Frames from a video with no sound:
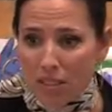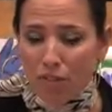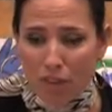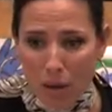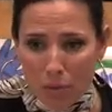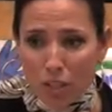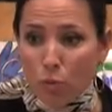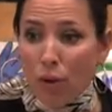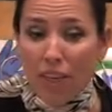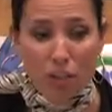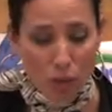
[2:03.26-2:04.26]
in families
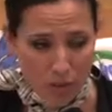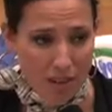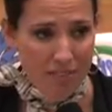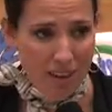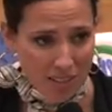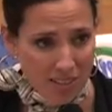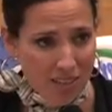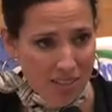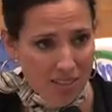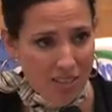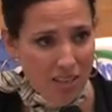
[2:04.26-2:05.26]
where they don't have
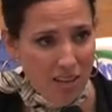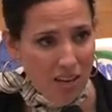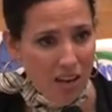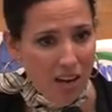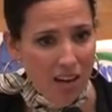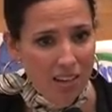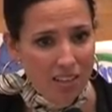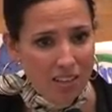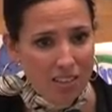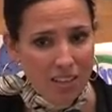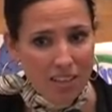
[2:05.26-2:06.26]
access
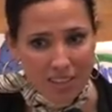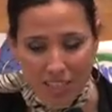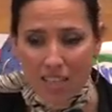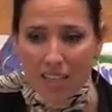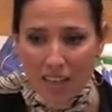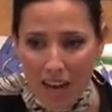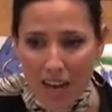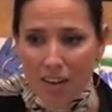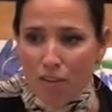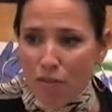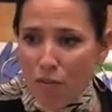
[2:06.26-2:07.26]
to the
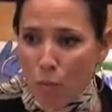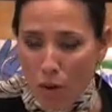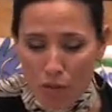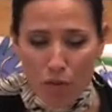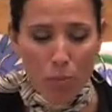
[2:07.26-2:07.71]
kind of wonderful